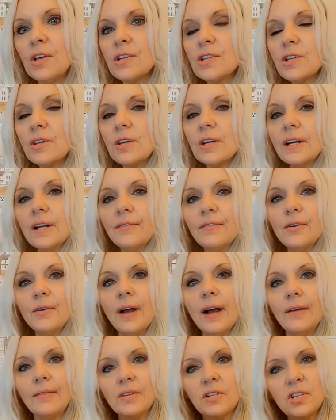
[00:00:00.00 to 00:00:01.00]
so that if you
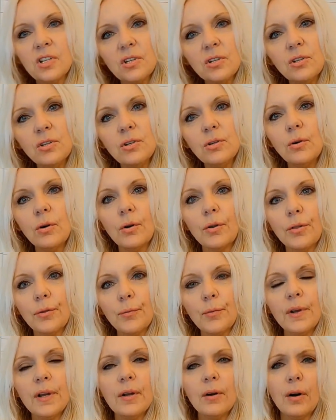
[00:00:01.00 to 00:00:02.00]
have a 2 or a
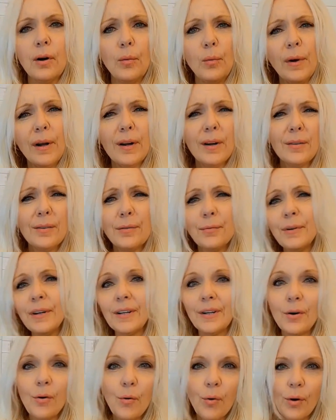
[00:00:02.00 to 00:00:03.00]
3 or a weird
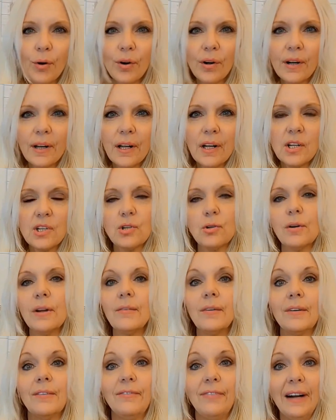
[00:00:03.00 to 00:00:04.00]
3 1/4 inch or
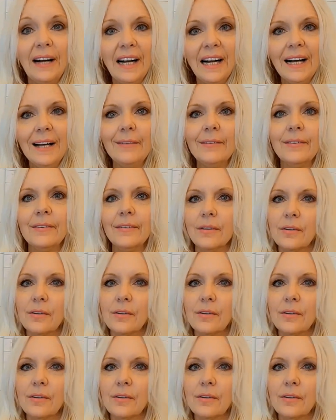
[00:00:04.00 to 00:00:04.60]
even a 5